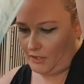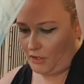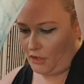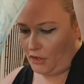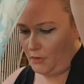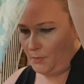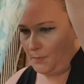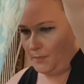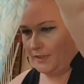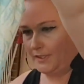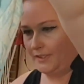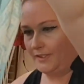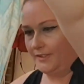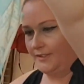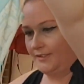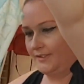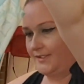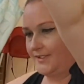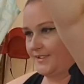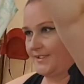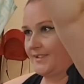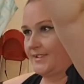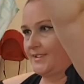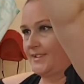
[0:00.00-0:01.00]

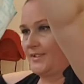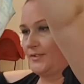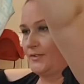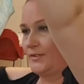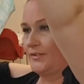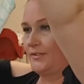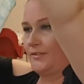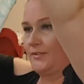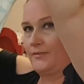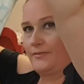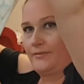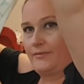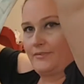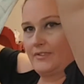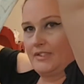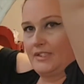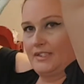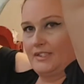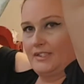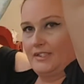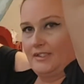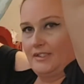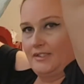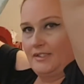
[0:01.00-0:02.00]
open, sort of,
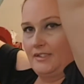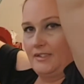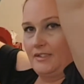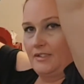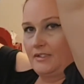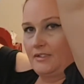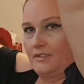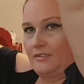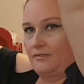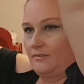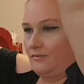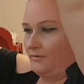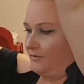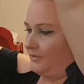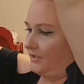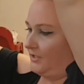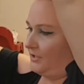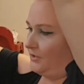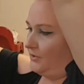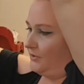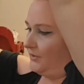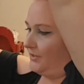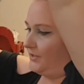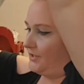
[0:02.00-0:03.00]
what
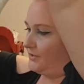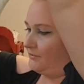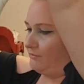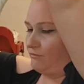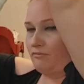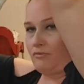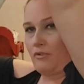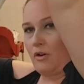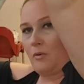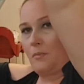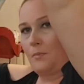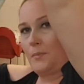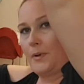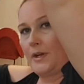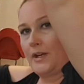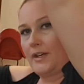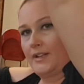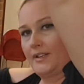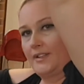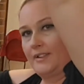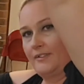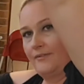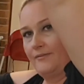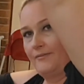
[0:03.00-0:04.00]
do you call this,
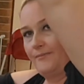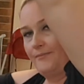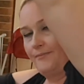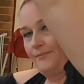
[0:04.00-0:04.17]
romper.